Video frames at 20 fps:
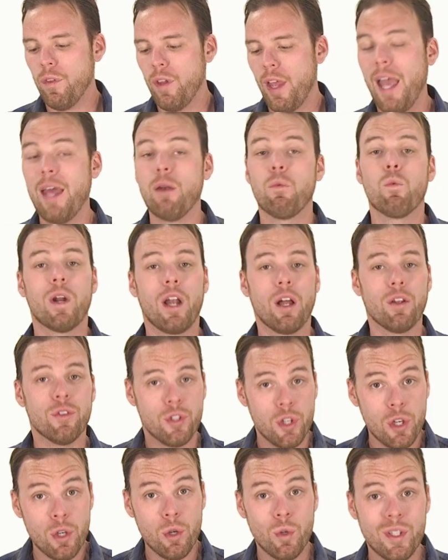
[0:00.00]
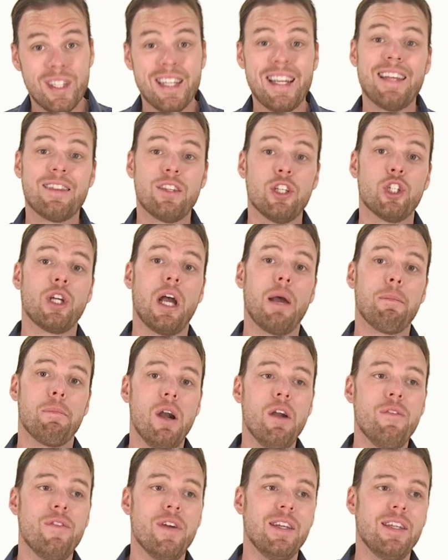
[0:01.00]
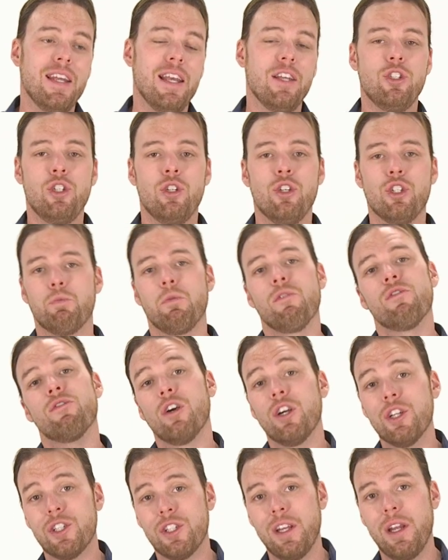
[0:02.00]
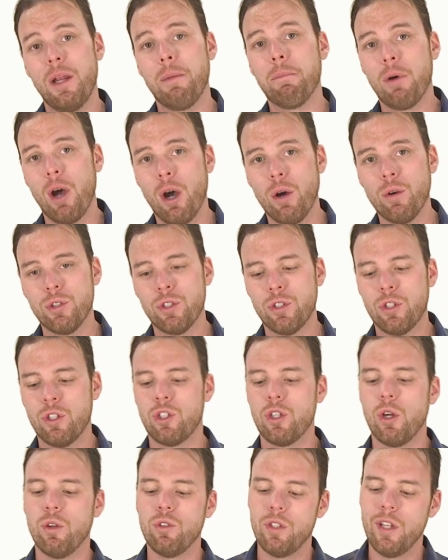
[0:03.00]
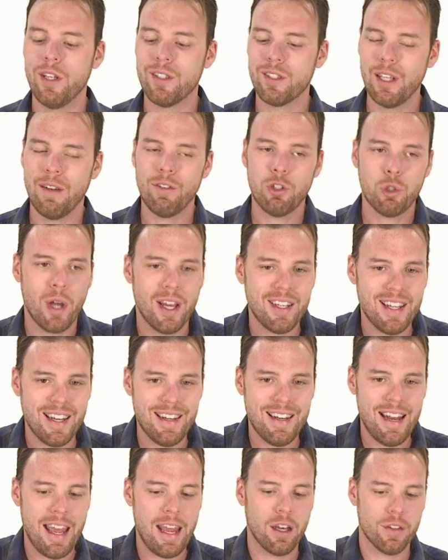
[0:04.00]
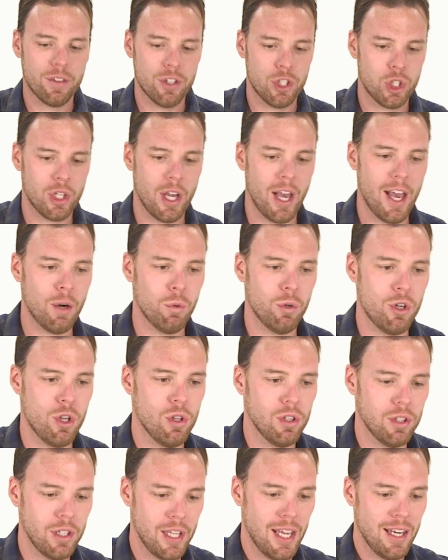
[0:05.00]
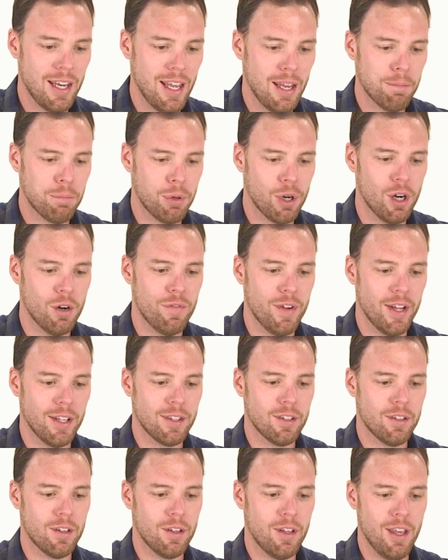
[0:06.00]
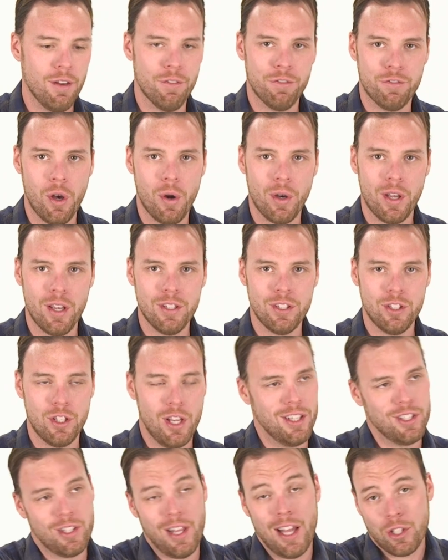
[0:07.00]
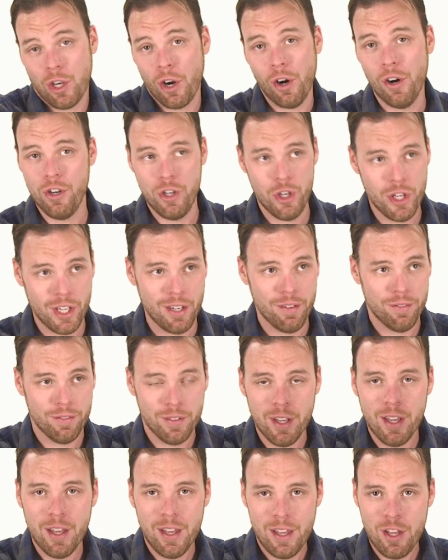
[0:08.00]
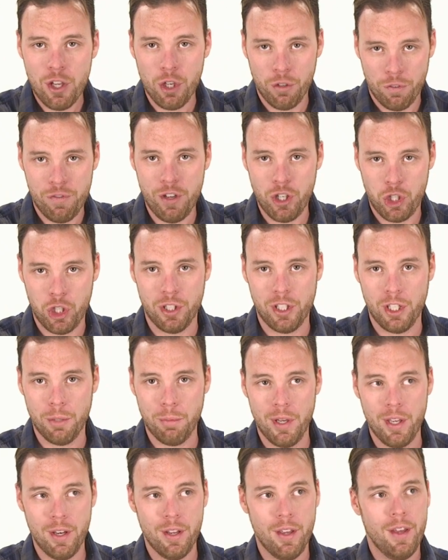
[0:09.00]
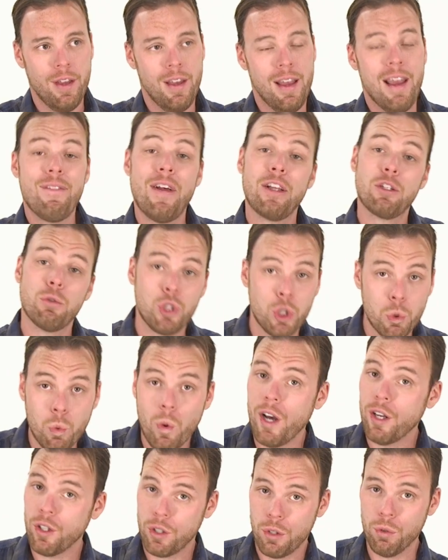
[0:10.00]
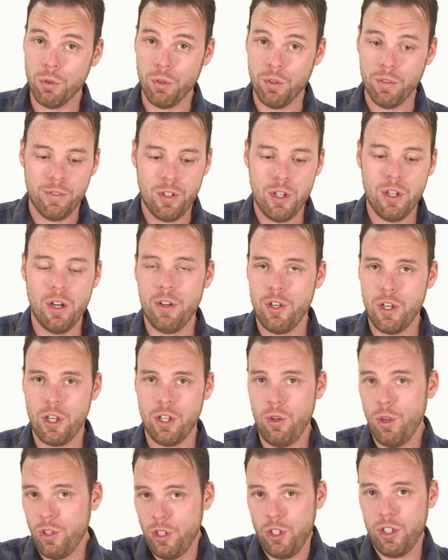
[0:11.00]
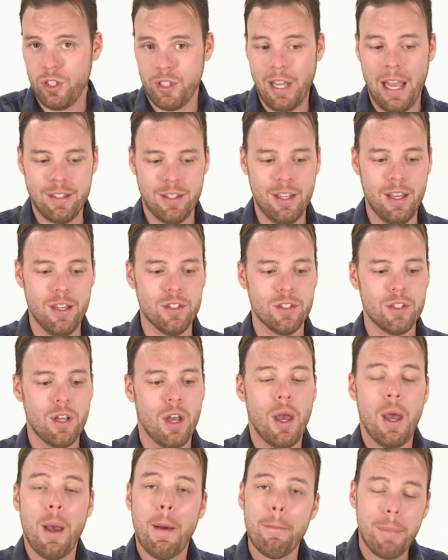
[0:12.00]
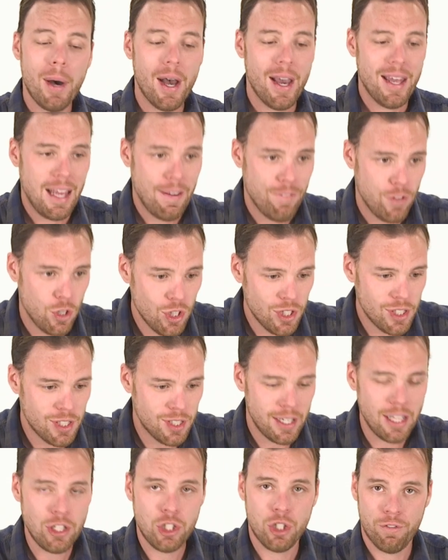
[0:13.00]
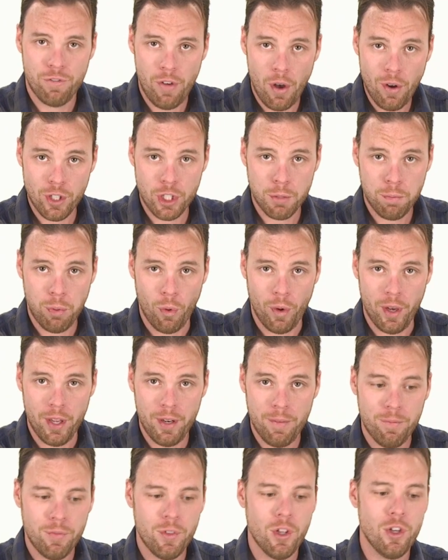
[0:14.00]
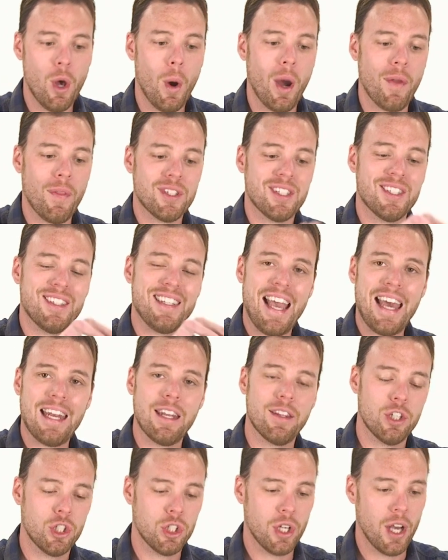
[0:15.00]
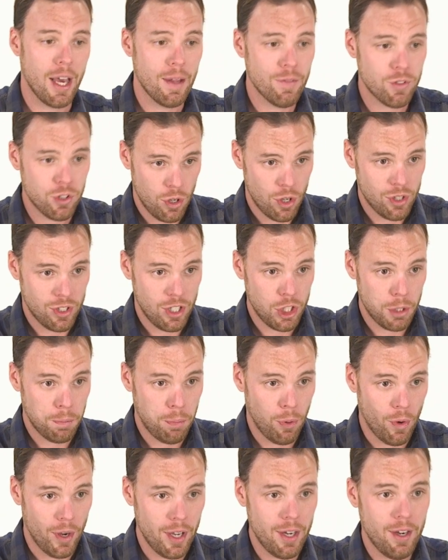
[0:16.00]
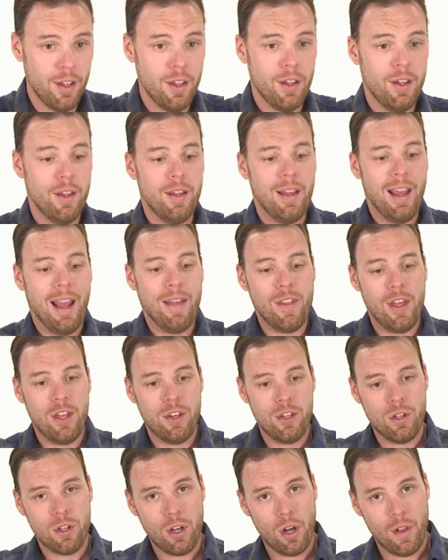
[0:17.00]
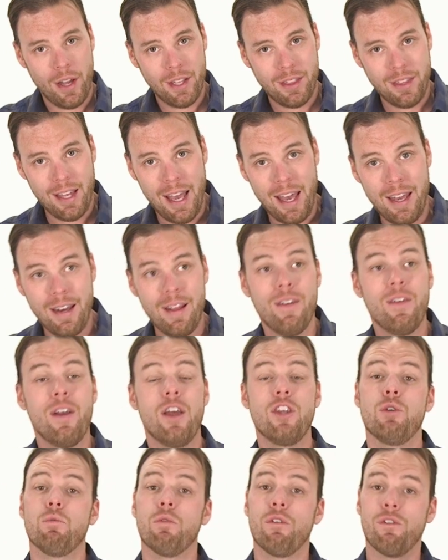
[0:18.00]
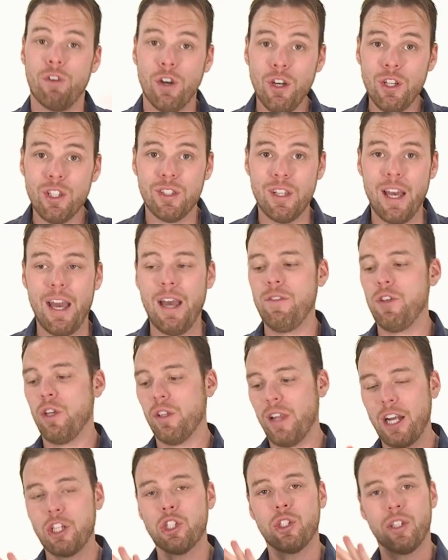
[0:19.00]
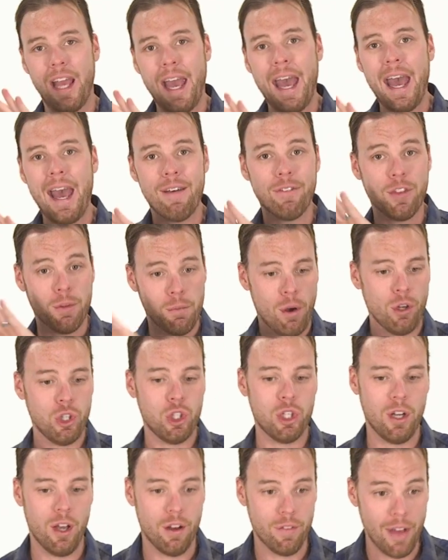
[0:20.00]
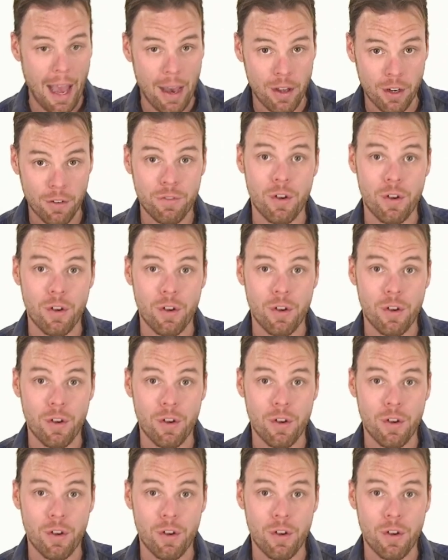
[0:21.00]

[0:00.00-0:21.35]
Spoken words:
And what I'll do to get the shot perfect is you just reverse it in post. So instead of trying to nail the shot where you lean in perfect in focus, that's hard. You'll fish a little bit. If that's what you want, cool. You know, you can use it just as is. But if you just set your focus point, knowing this is the end of the shot, so you set your point, and then you go like that, and you reverse that, you'll actually have the motion of out of